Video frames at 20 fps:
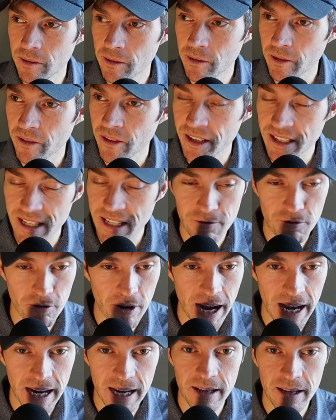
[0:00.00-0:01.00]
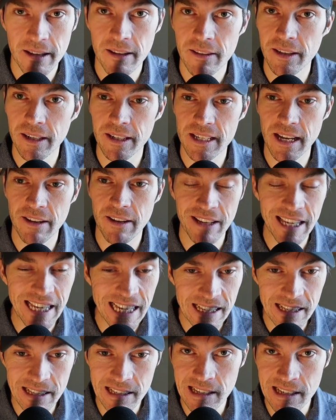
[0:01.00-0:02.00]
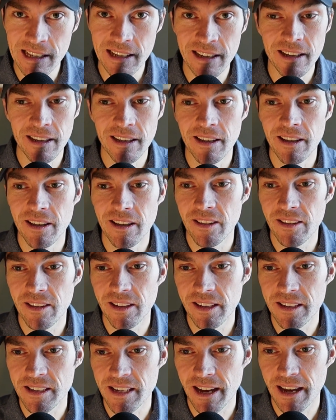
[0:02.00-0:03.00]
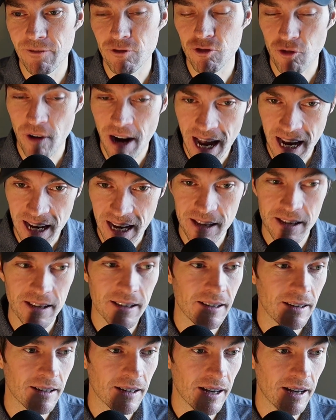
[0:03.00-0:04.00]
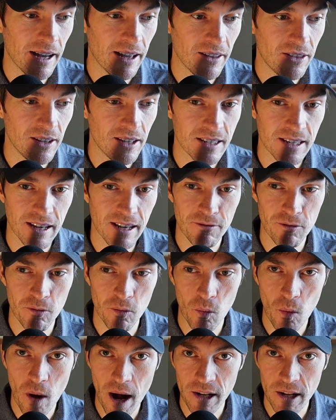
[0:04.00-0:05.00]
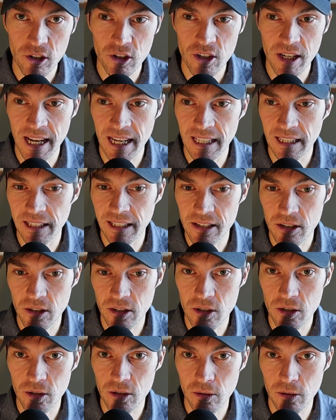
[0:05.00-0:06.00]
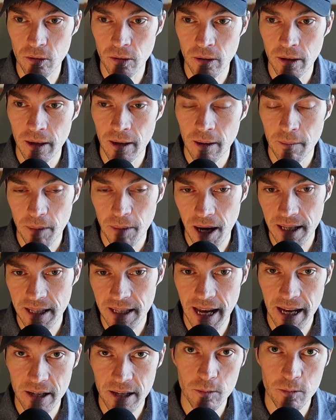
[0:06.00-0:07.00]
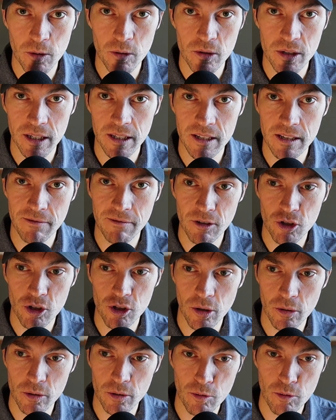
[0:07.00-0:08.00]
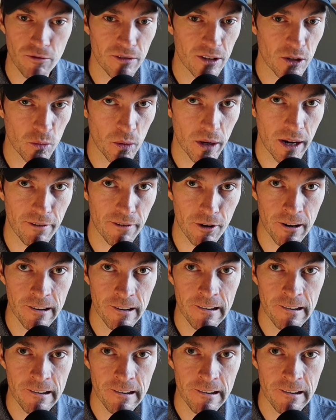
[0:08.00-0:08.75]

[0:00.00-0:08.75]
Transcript: things I've read, things I've eaten, things I've drank, things I've watched and listened to, podcasts, music, TV shows, movies, whatever.